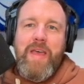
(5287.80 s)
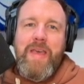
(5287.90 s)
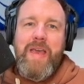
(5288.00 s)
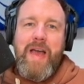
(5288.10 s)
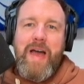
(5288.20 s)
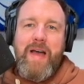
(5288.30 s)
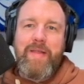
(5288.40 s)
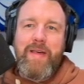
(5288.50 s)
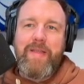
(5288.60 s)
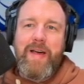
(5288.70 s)
Yeah, I
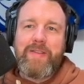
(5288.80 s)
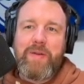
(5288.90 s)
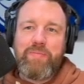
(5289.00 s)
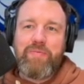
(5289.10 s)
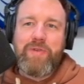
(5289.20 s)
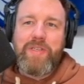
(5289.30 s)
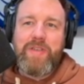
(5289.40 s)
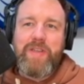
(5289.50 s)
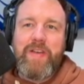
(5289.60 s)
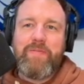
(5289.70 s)
think that's a pretty
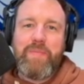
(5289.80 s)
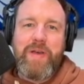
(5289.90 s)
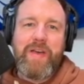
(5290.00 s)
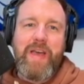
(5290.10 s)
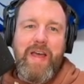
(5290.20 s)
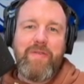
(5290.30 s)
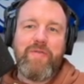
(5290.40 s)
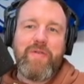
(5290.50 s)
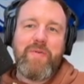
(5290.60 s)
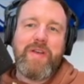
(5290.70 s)
safe pick
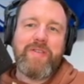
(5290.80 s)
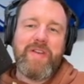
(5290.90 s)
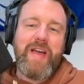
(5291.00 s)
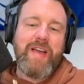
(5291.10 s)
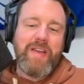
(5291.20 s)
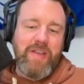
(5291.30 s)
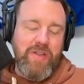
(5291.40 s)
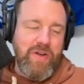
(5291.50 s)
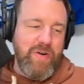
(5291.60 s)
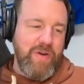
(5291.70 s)
every week, Zach. And
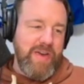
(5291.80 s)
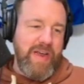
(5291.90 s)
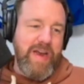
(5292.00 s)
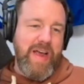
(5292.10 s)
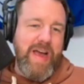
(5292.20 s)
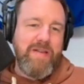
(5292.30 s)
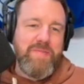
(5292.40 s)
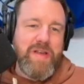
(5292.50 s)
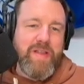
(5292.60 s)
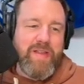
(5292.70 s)
it had
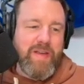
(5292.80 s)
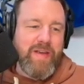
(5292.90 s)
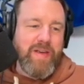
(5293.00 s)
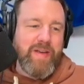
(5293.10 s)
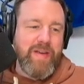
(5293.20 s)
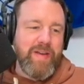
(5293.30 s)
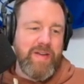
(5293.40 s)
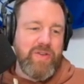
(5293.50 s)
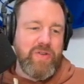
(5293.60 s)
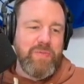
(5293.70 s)
me thinking.
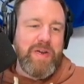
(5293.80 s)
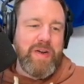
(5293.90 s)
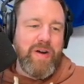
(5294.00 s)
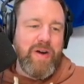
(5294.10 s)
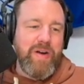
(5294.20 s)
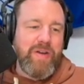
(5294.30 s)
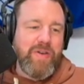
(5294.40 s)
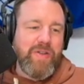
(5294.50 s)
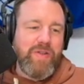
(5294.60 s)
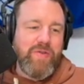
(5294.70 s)
2 Men in a
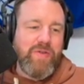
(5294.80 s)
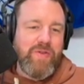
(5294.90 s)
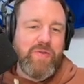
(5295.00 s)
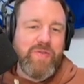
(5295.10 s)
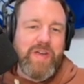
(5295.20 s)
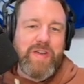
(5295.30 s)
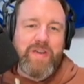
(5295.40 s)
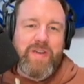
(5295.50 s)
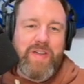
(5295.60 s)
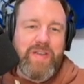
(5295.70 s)
Garden. You said
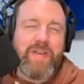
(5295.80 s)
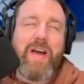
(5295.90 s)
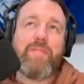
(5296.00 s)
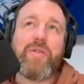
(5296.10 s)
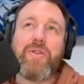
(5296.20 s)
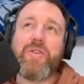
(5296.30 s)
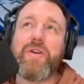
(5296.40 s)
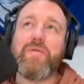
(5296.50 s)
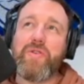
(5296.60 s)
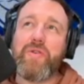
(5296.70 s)
at the top of the
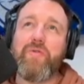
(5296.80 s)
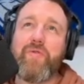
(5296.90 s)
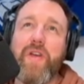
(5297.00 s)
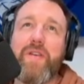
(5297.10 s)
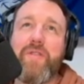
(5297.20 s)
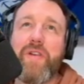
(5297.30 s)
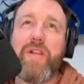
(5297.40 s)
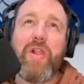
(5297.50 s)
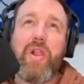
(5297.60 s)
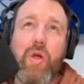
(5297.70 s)
show was your favorite
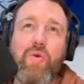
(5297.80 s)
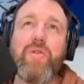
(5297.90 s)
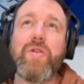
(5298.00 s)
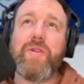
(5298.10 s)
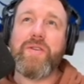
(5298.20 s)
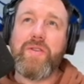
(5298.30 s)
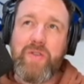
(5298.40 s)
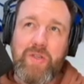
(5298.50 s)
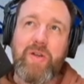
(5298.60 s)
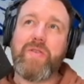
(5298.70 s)
local
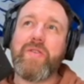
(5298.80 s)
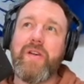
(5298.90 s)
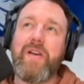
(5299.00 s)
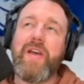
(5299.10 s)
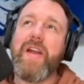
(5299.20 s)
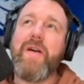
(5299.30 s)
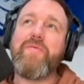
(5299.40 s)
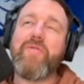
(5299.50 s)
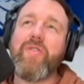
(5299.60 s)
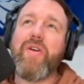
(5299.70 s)
salsa, and I
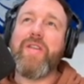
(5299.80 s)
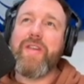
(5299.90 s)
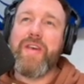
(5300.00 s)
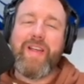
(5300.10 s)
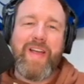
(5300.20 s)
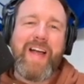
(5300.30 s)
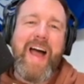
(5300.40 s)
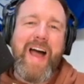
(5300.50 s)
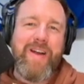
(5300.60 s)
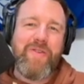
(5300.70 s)
started thinking like
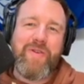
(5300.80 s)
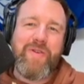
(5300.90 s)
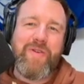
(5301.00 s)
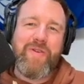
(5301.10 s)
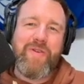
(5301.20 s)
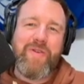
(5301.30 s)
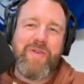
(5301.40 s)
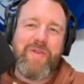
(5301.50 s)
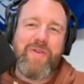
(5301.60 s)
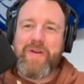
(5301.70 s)
I don't know
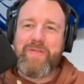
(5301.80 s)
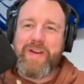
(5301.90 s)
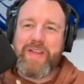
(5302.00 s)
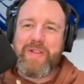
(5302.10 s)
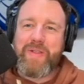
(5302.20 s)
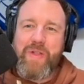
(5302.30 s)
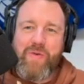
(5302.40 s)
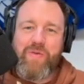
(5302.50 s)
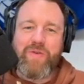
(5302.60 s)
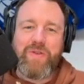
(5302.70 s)
if I know of any
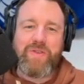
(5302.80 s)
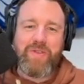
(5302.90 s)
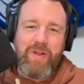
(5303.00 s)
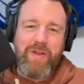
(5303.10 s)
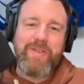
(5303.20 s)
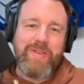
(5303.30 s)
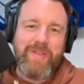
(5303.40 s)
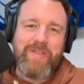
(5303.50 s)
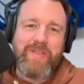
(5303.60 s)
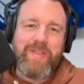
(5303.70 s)
local
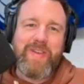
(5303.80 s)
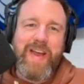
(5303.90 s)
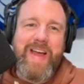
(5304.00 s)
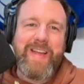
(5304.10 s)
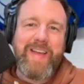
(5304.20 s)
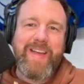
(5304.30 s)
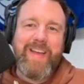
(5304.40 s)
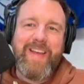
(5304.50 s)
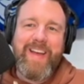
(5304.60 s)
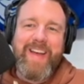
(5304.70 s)
salsas in Cincinnati,
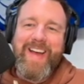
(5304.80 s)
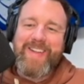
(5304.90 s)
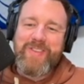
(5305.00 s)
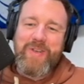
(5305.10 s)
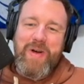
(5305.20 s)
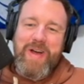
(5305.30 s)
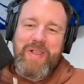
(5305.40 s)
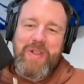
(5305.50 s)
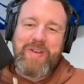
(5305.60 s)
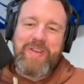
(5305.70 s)
and so I
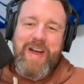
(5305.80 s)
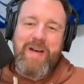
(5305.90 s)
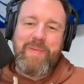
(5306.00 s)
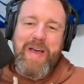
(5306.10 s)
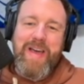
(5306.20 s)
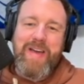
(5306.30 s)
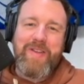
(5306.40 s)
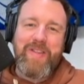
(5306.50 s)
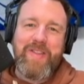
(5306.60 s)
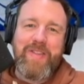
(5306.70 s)
looked it up,
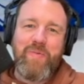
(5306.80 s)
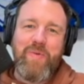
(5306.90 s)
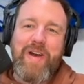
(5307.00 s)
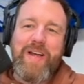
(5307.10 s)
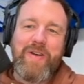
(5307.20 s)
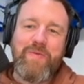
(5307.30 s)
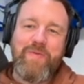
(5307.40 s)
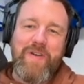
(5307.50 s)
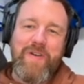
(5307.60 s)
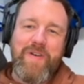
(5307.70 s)
and the one I could
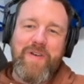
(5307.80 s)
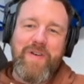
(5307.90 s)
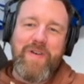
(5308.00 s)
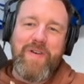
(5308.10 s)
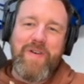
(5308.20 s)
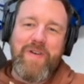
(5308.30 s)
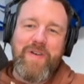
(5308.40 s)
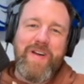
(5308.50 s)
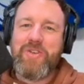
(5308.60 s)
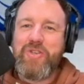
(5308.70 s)
find is called
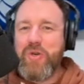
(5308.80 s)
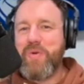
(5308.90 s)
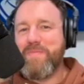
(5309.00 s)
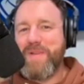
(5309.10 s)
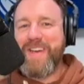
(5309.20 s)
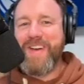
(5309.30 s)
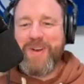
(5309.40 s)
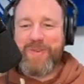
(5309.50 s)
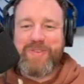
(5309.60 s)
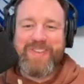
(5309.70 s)
Two
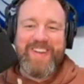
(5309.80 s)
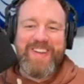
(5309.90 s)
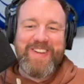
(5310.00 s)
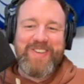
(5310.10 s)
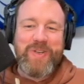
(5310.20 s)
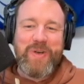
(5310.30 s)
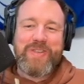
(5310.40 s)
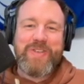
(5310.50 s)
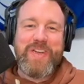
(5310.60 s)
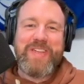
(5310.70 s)
Amigos. So
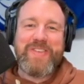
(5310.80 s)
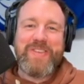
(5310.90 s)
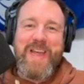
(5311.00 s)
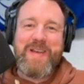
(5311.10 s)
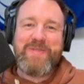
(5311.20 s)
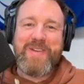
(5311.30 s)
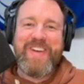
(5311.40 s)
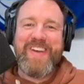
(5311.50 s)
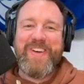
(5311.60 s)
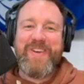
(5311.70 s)
it's named
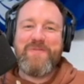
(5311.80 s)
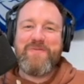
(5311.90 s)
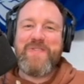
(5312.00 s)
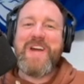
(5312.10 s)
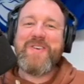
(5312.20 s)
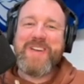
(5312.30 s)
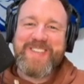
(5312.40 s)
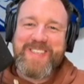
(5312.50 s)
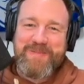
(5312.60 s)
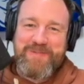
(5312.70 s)
very
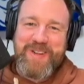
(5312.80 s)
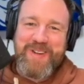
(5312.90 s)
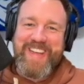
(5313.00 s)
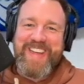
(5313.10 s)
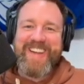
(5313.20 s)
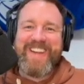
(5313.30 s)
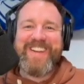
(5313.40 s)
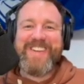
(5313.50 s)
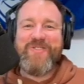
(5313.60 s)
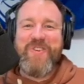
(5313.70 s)
similarly
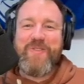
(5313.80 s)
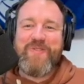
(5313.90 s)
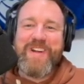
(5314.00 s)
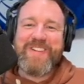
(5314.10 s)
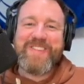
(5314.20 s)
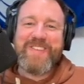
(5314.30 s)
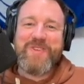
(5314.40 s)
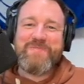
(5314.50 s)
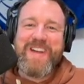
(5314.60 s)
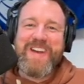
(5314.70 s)
to our friends
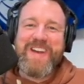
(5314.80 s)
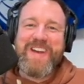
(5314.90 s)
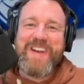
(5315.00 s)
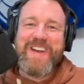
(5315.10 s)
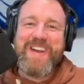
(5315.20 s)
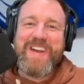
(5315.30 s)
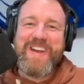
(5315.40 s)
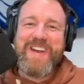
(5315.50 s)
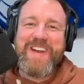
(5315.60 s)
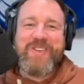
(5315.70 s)
2 Men in a Garden.
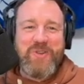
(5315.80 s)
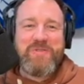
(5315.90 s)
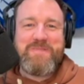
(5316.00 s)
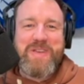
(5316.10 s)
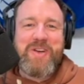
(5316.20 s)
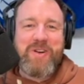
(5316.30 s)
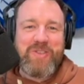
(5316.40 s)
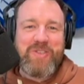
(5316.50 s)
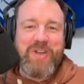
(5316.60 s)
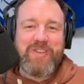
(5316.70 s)
Two Amigos
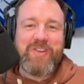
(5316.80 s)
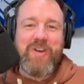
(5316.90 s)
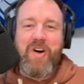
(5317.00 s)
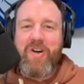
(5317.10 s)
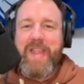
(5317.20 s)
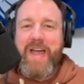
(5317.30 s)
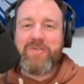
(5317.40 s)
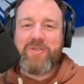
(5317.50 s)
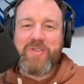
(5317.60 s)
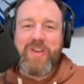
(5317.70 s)
salsa, all
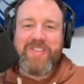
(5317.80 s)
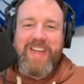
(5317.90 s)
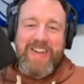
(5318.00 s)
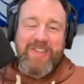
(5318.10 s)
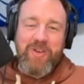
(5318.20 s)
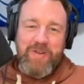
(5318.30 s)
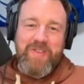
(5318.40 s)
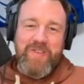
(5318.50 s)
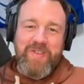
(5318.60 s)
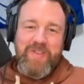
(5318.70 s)
natural salsa. And it
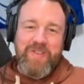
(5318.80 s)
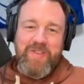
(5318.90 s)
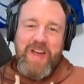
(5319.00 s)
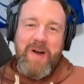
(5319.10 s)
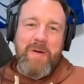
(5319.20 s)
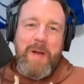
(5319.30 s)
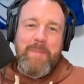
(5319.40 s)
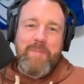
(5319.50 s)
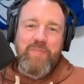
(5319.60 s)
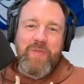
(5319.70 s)
turns out
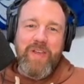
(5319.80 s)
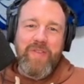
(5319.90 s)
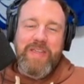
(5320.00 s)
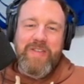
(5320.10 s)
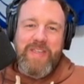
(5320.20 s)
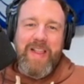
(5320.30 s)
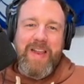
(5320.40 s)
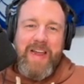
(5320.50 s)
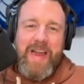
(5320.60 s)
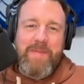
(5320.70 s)
they sell
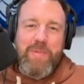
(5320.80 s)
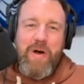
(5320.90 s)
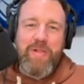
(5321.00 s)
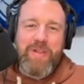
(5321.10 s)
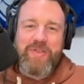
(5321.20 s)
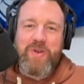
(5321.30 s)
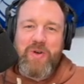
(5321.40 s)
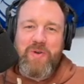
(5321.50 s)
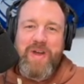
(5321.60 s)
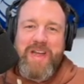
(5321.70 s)
it at Paula's
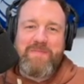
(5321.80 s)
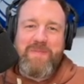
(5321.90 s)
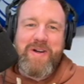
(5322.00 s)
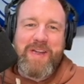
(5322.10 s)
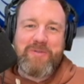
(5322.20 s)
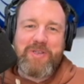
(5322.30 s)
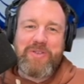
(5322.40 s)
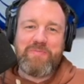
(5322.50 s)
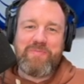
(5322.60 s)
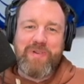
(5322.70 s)
Coleraine Market, which is
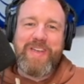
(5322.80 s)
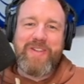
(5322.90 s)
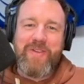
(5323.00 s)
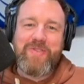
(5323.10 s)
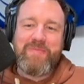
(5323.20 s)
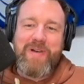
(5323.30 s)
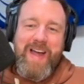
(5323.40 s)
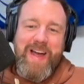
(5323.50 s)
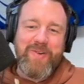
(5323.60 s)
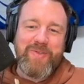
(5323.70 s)
pretty close to my
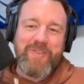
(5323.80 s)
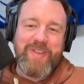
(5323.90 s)
house,